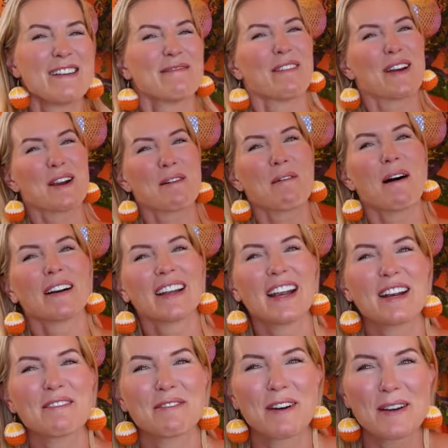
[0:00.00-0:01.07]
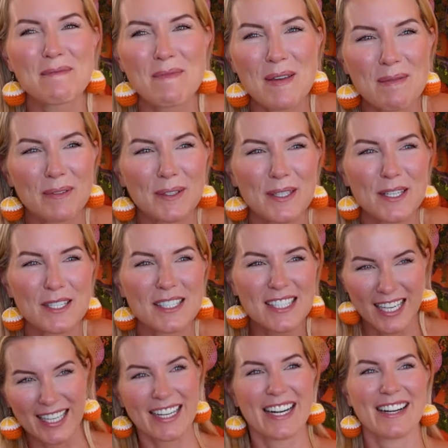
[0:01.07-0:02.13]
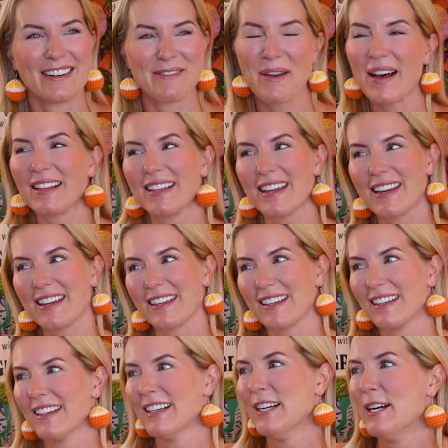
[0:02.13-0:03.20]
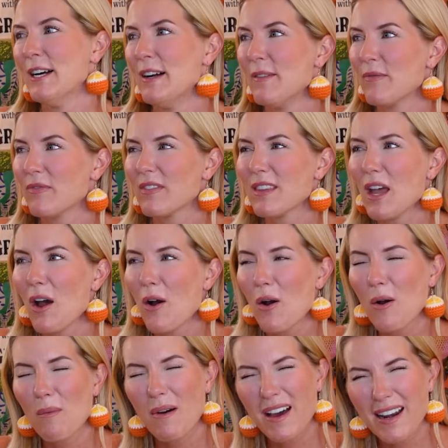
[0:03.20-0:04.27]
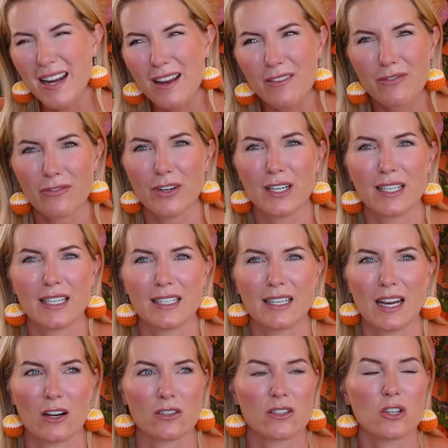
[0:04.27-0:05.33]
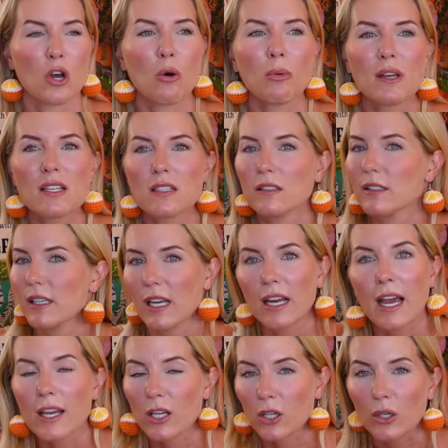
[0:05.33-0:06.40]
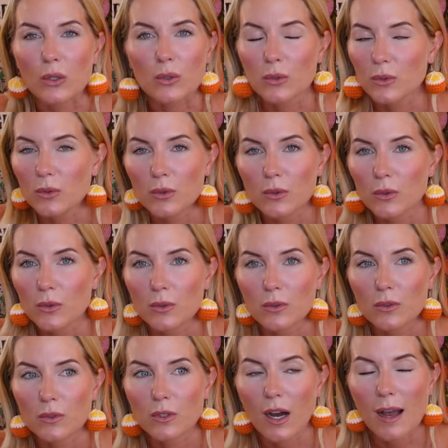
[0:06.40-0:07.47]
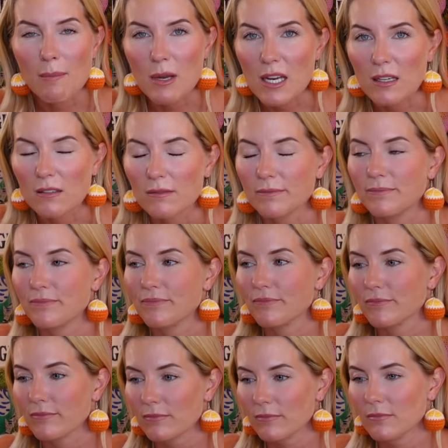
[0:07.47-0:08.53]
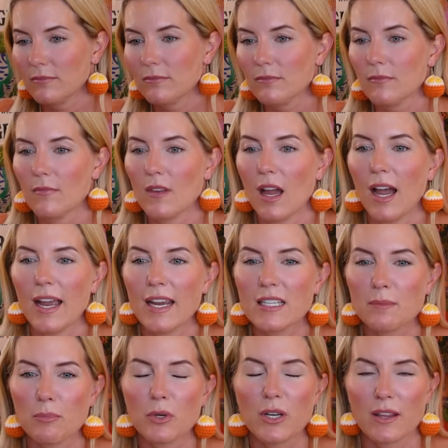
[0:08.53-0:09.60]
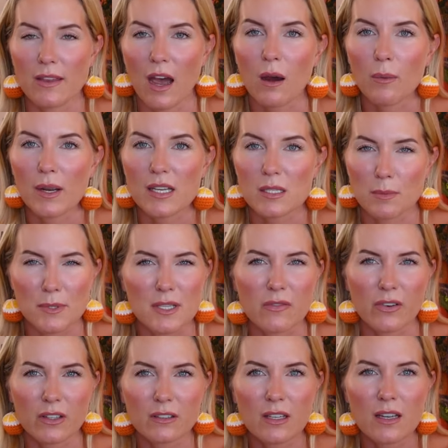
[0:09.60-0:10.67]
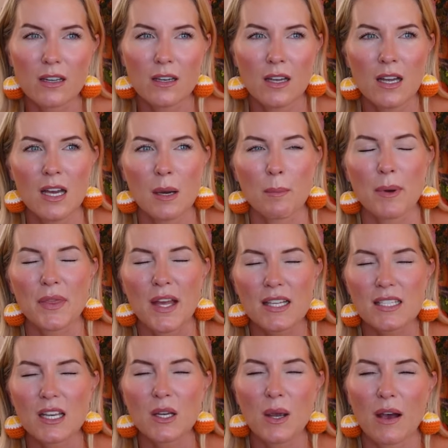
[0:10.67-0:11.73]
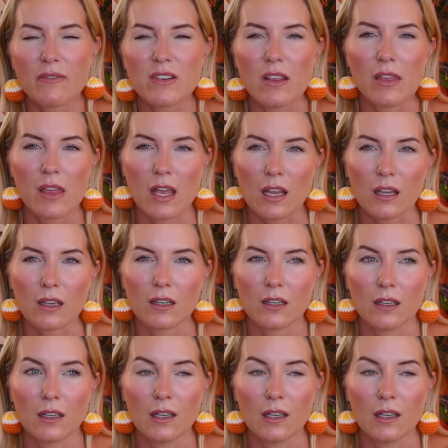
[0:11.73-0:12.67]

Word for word: While you're walking in front of people and you're sucking in your belly and nobody freaking cares. Nobody's looking at you. I mean, I hate to put it that way specifically, but that's how you have to think.